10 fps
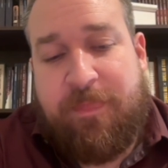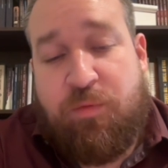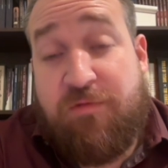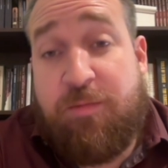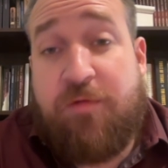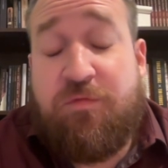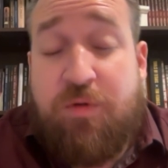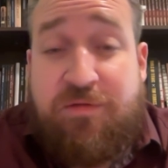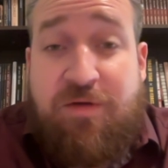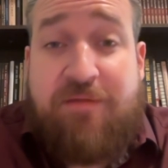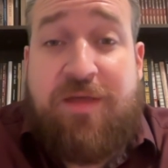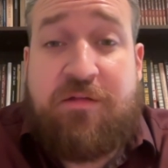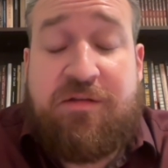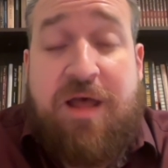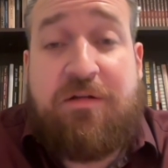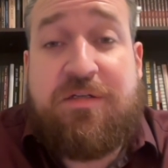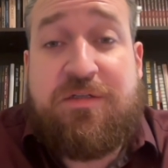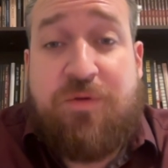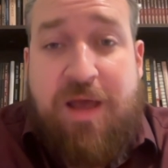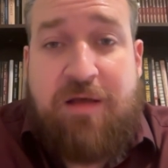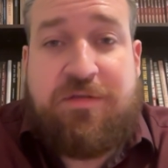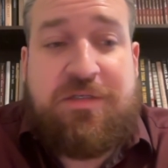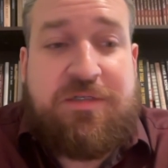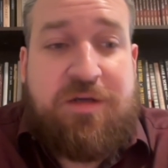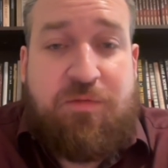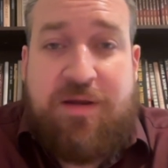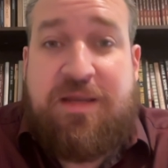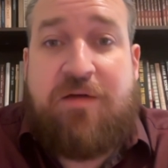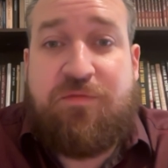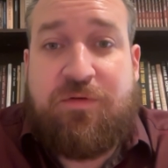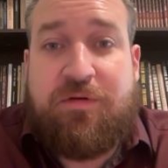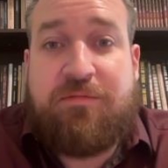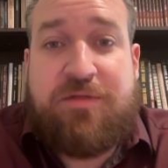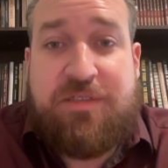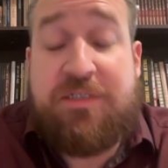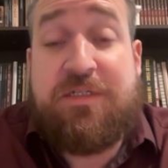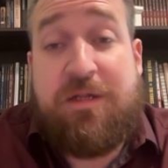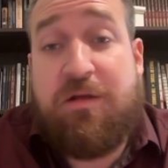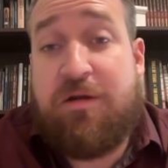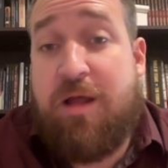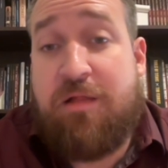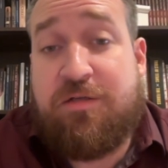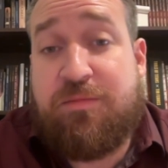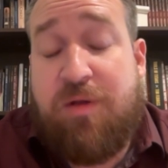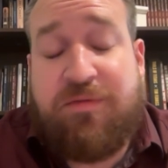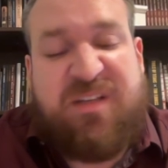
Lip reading: we'll have about $45,000 into a house that's going to rent out for $1,600 a month.